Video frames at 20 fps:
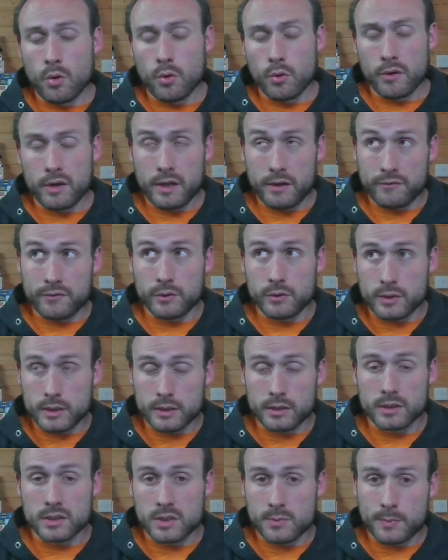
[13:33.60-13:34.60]
Or if you
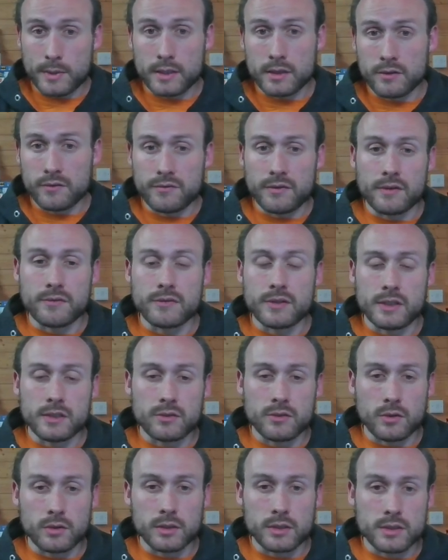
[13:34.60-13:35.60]
didn't spend the
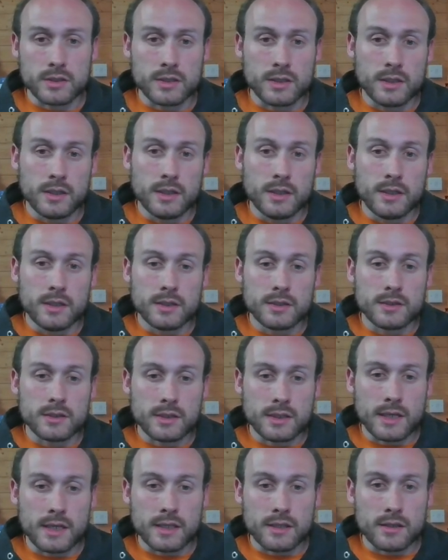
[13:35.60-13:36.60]
$15 to
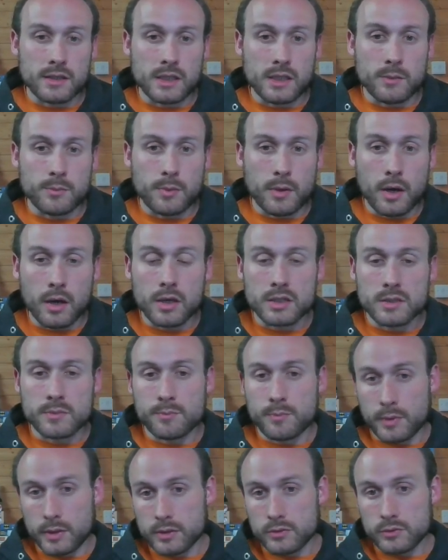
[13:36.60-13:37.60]
get the Pass
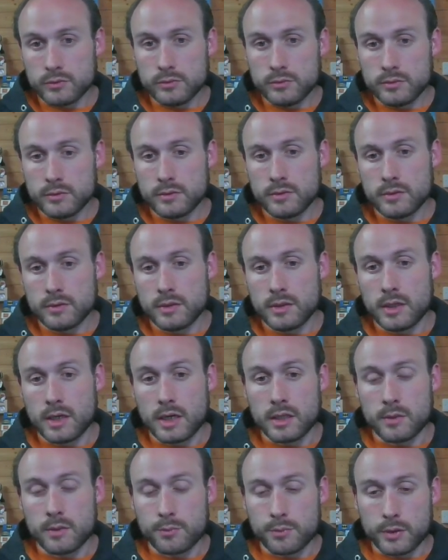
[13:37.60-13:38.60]
bundle,
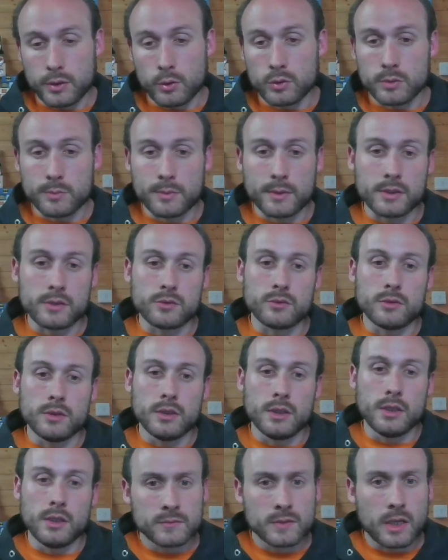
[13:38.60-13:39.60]
the pre-order bundle.
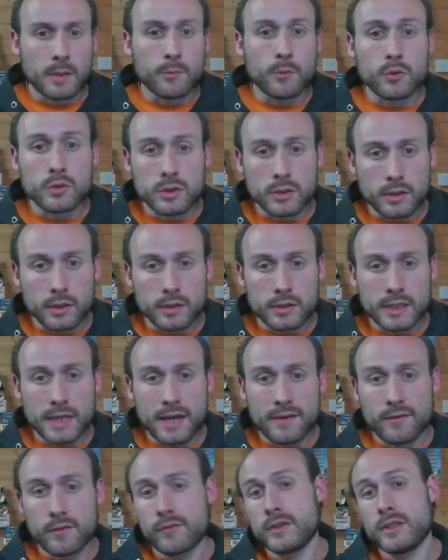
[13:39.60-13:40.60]
I'm also going to
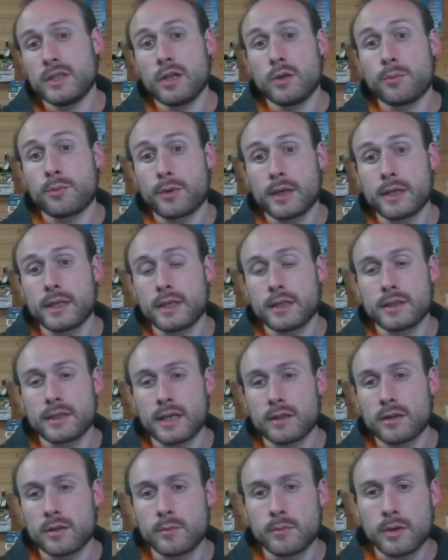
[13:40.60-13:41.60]
have a video breaking
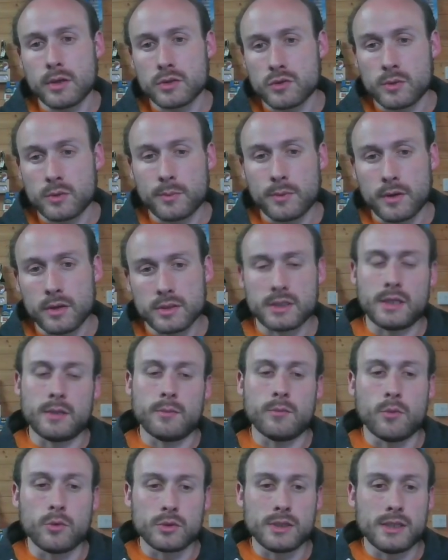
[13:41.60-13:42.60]
down the Mastery Pass
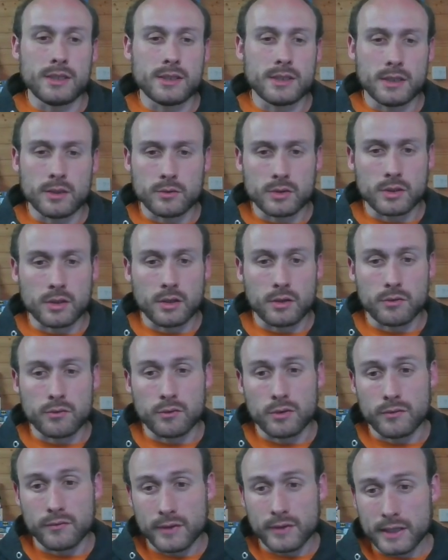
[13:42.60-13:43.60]
in more detail to go
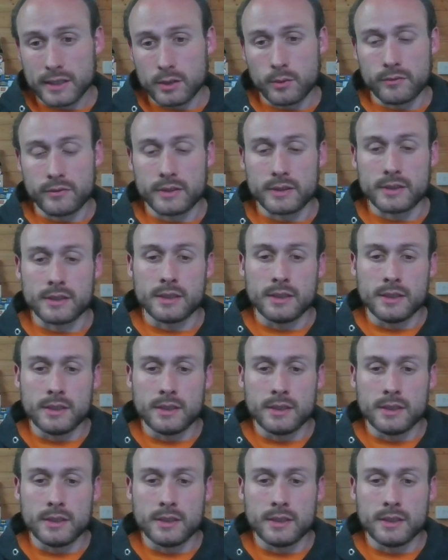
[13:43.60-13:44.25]
through the value of it.